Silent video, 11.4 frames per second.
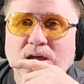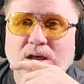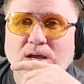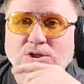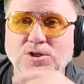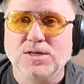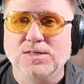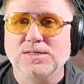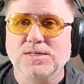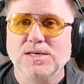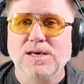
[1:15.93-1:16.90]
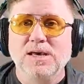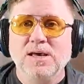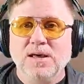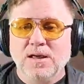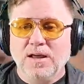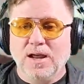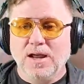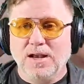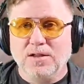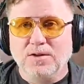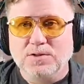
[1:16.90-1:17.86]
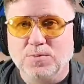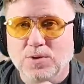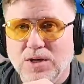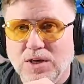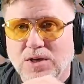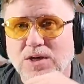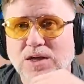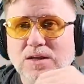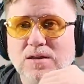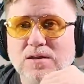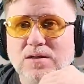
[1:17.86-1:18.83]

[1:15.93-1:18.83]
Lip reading: as you can see, and it looks pretty good.